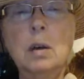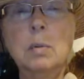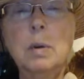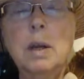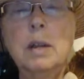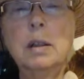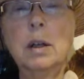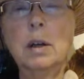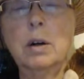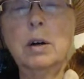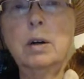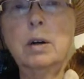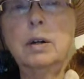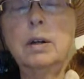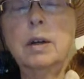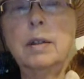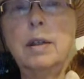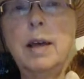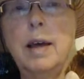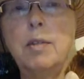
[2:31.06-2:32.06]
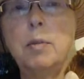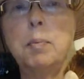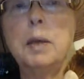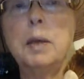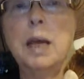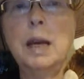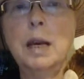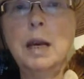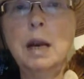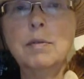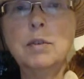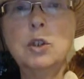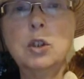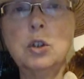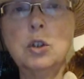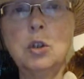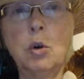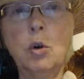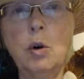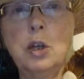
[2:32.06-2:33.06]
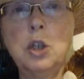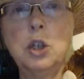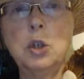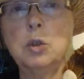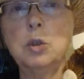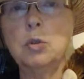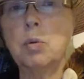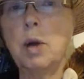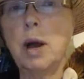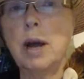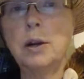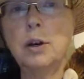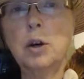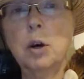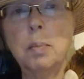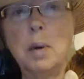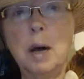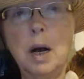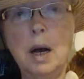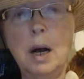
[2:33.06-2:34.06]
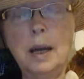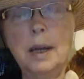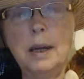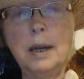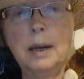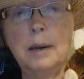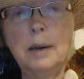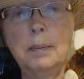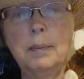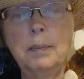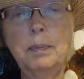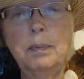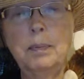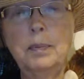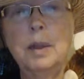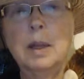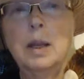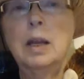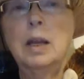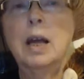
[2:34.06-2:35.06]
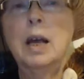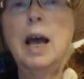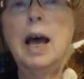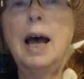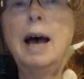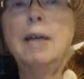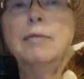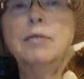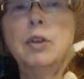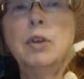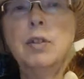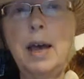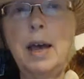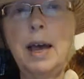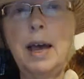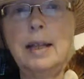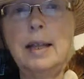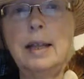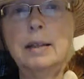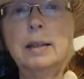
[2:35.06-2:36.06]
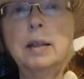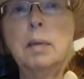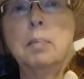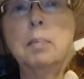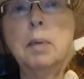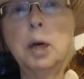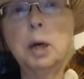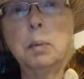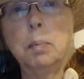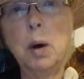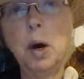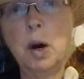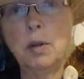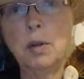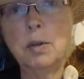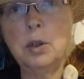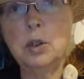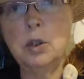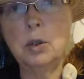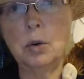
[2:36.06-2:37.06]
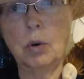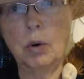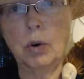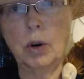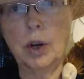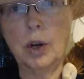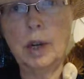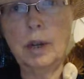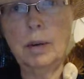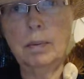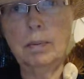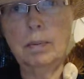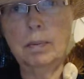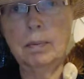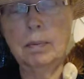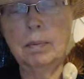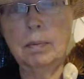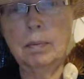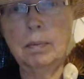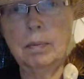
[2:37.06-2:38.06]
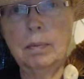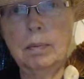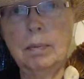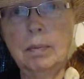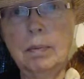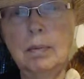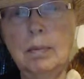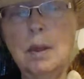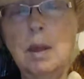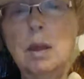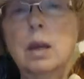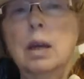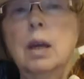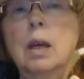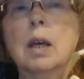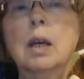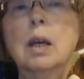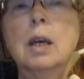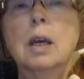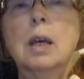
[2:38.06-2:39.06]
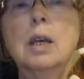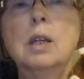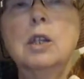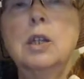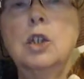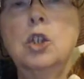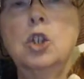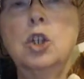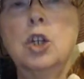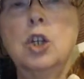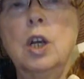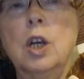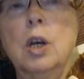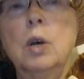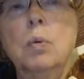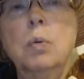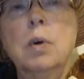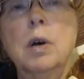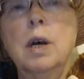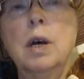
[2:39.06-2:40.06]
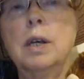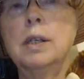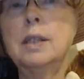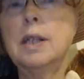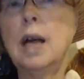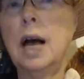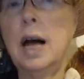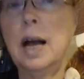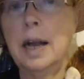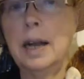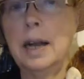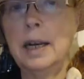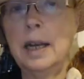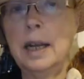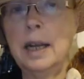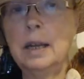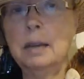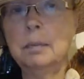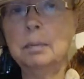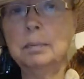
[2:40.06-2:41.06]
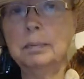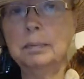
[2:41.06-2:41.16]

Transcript: We learned that the beginning of the story, she was riding her bike. After that, the middle part of the story, is that she was hiding.